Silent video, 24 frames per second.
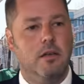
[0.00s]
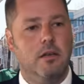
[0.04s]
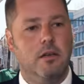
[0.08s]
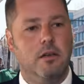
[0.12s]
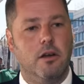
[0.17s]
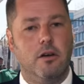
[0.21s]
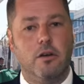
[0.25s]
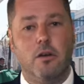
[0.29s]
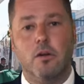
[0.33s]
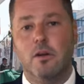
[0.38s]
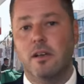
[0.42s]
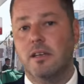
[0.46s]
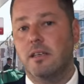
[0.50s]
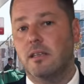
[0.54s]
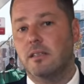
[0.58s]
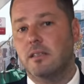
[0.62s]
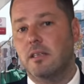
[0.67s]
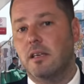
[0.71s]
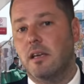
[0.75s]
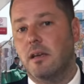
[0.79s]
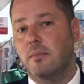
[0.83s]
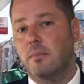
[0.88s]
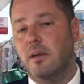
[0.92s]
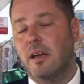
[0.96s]
Not only does
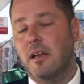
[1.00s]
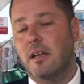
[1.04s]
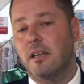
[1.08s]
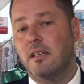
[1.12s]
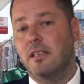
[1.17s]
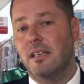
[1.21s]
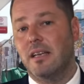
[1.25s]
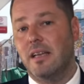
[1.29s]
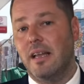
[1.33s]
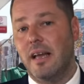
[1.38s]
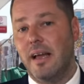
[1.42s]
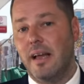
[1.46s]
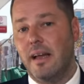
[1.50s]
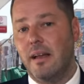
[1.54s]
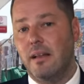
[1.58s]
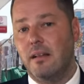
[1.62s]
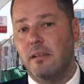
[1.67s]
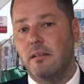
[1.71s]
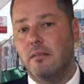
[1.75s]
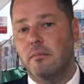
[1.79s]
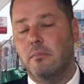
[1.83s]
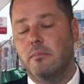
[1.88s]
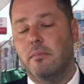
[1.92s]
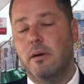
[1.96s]
it keep getting delayed,